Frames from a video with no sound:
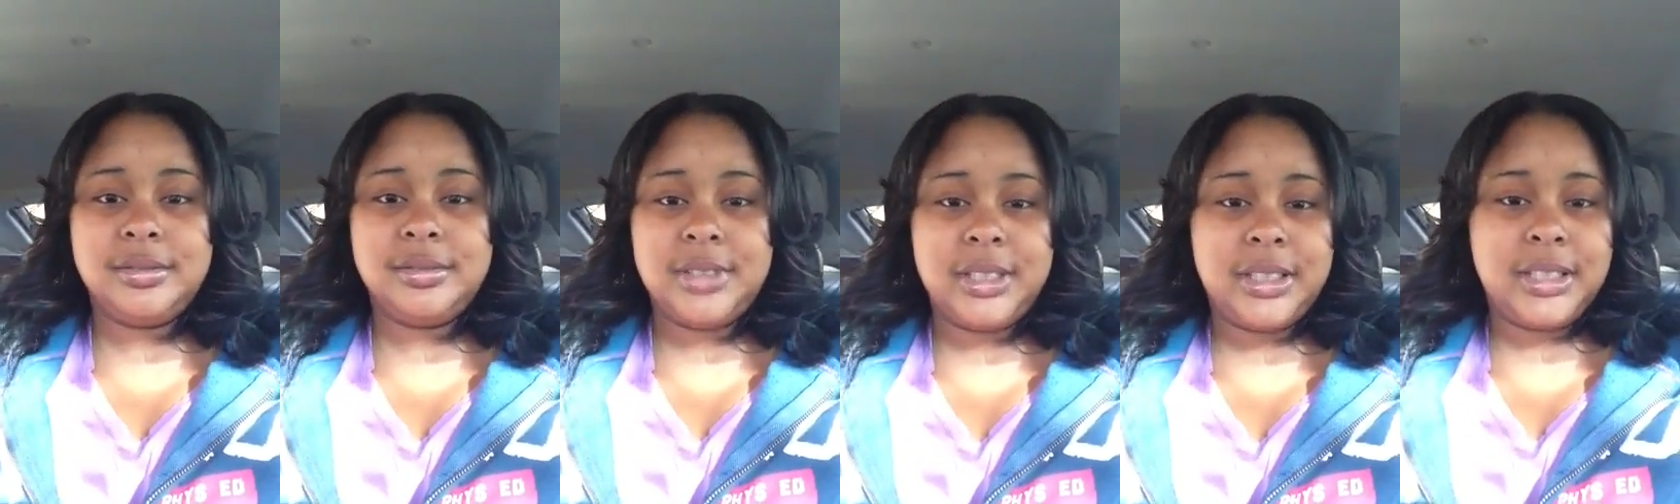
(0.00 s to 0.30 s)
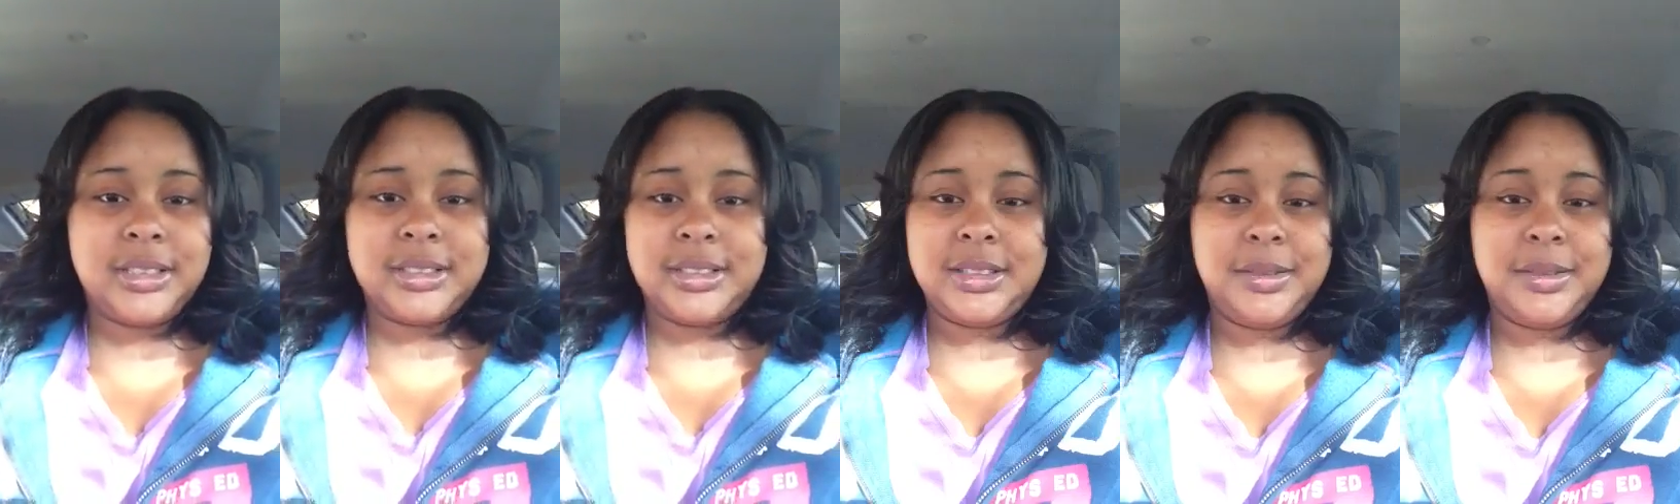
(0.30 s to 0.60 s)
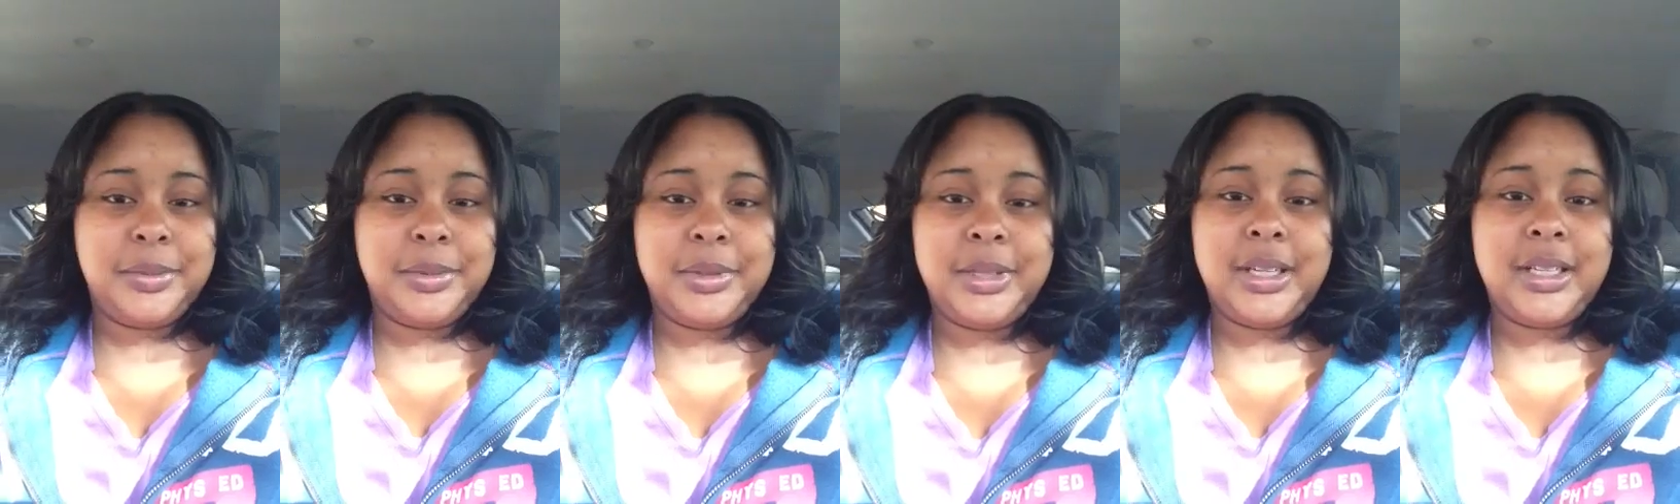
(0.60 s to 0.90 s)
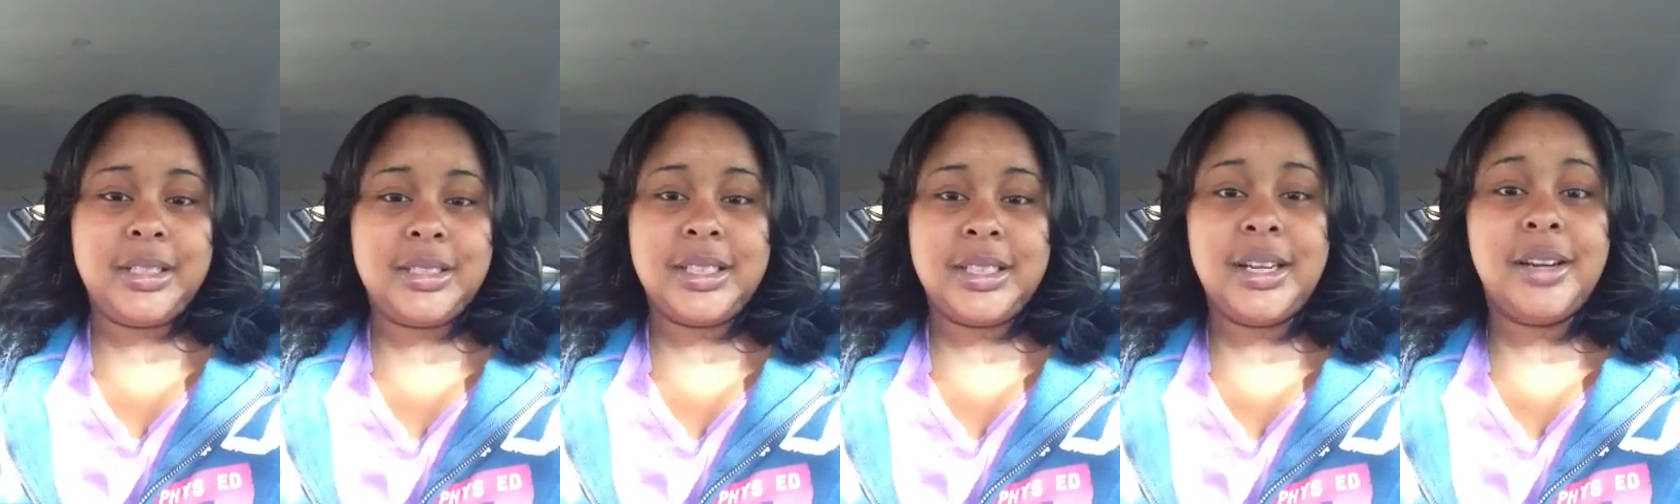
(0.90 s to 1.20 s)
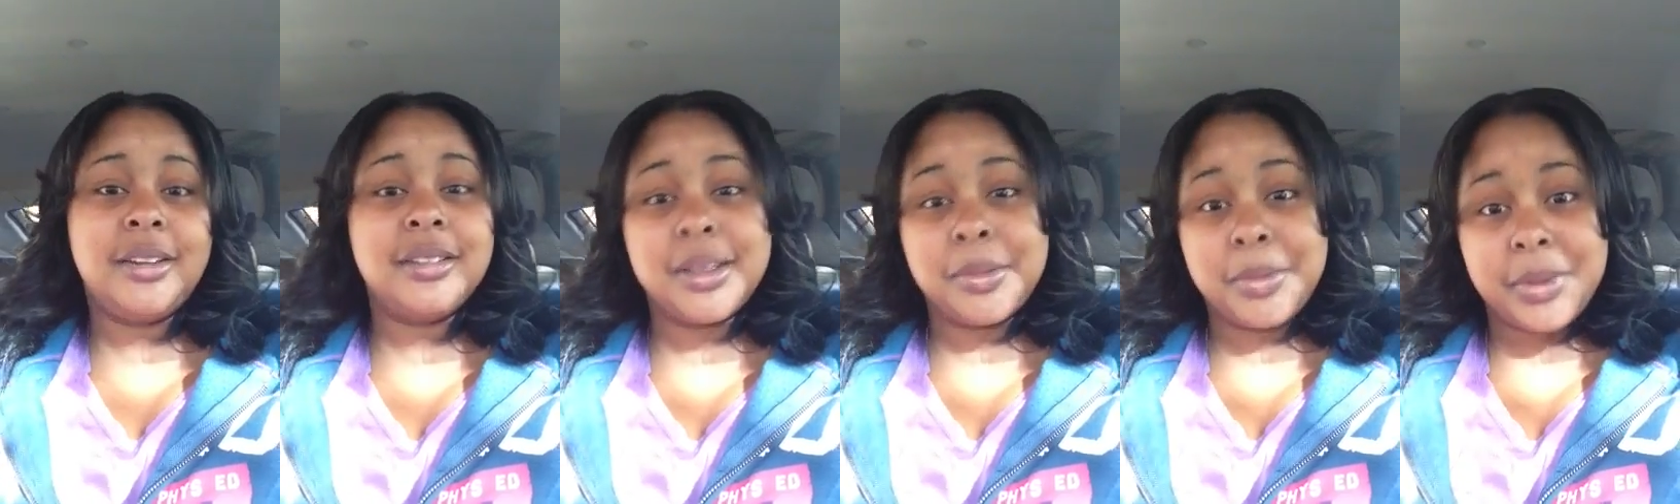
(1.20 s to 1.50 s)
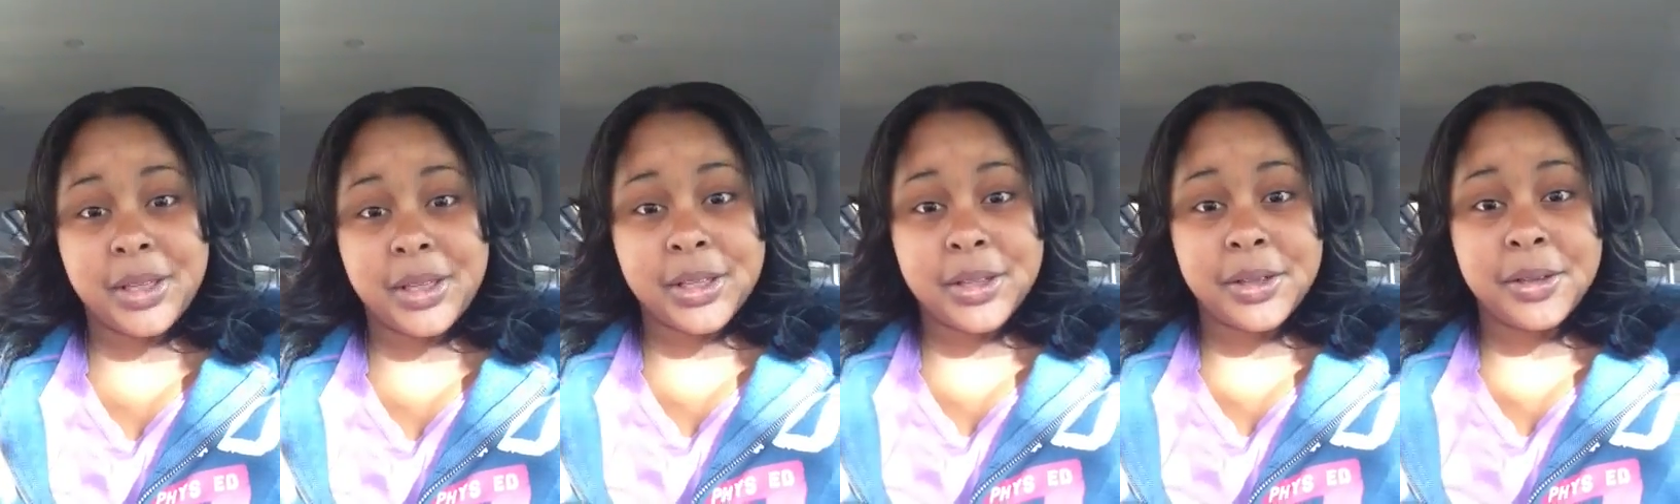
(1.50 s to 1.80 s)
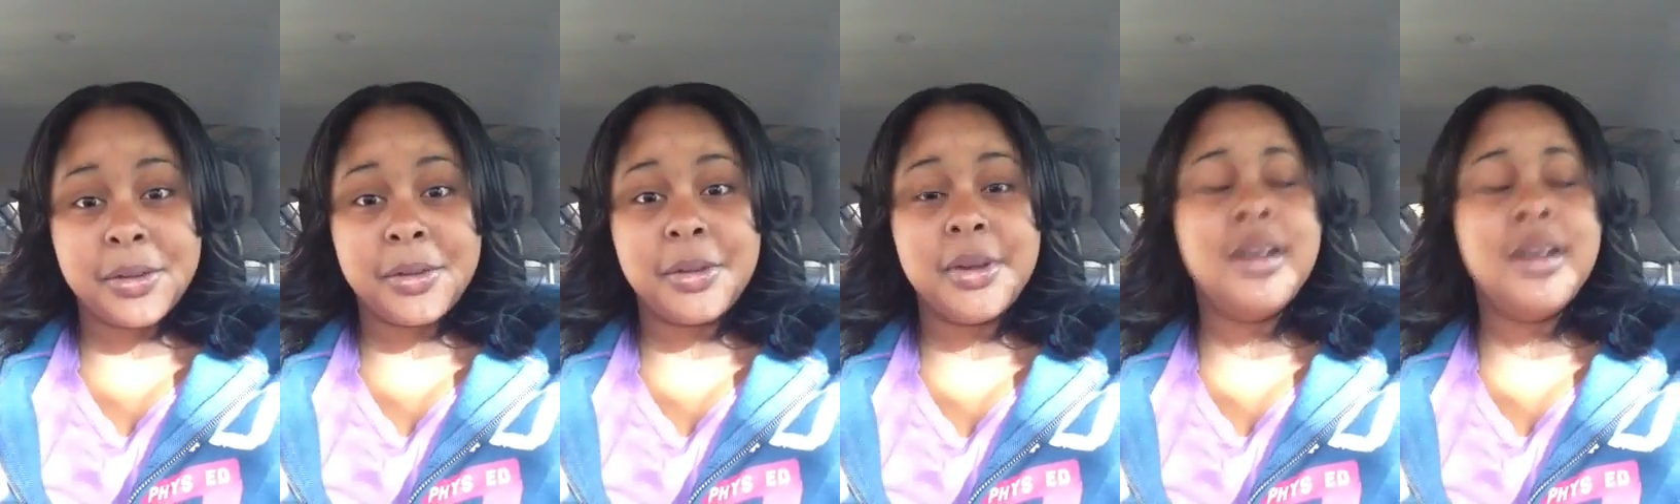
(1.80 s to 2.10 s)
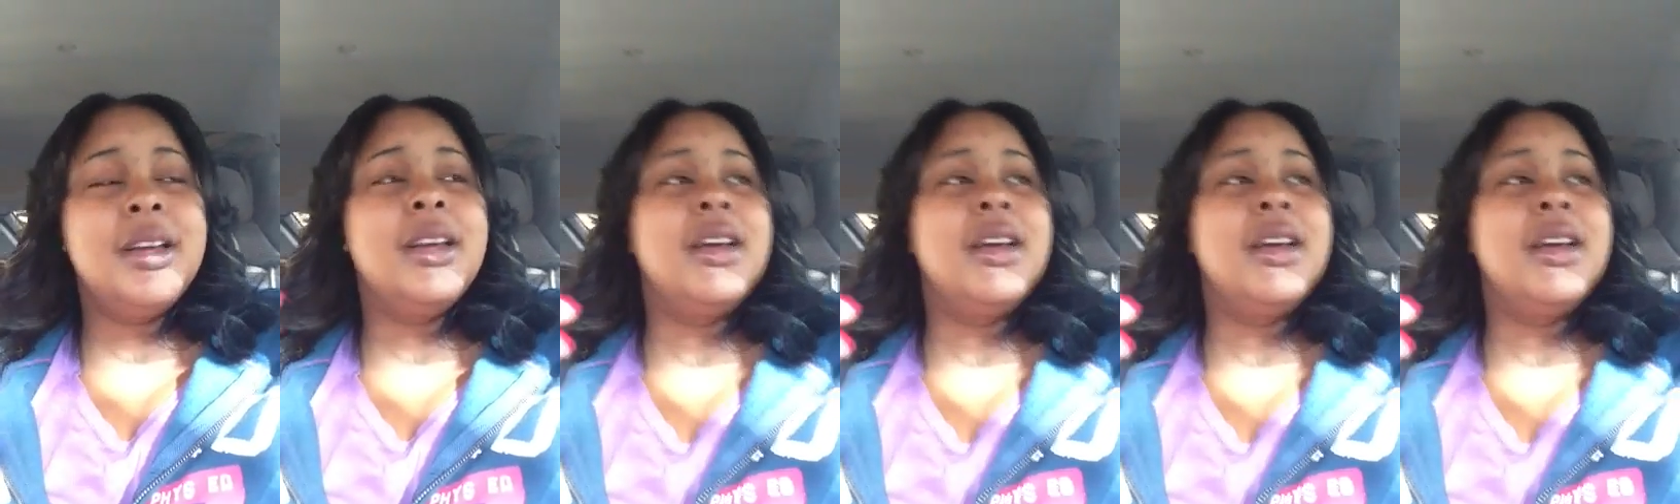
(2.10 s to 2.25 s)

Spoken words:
I guess, to help you guys out, let me know.